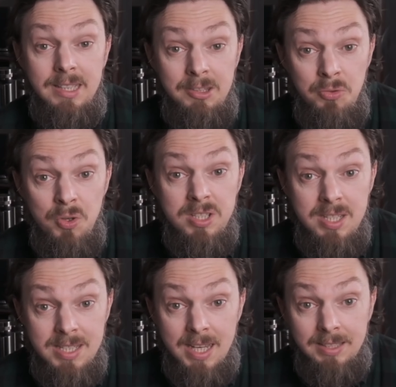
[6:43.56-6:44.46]
one
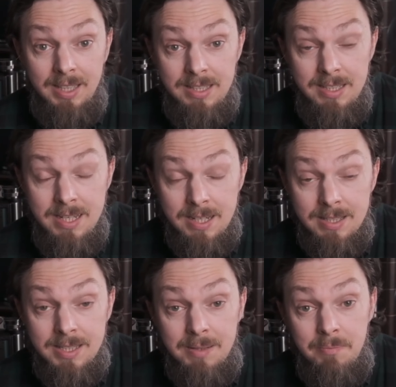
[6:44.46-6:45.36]
tenth of a
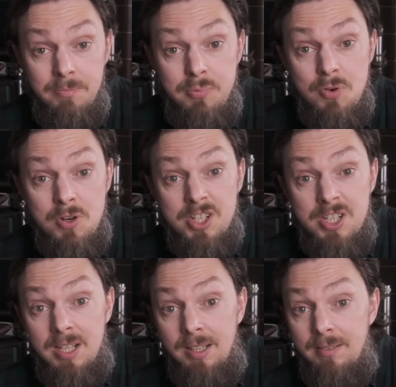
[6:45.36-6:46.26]
Hz, my
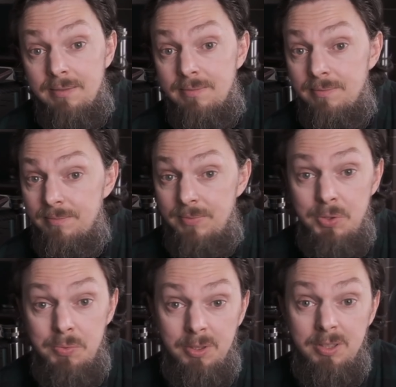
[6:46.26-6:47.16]
goodness! Who
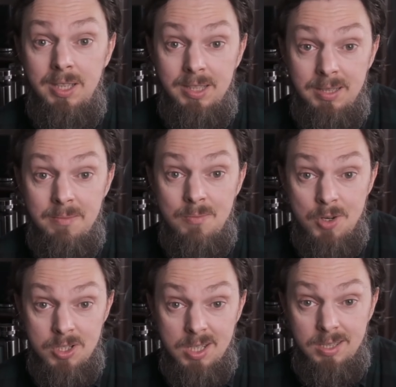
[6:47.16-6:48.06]
on earth needs
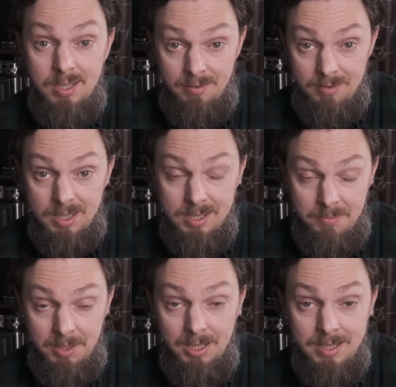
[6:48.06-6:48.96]
one tenth
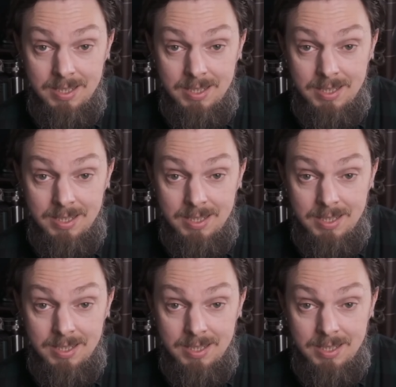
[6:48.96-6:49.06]
of a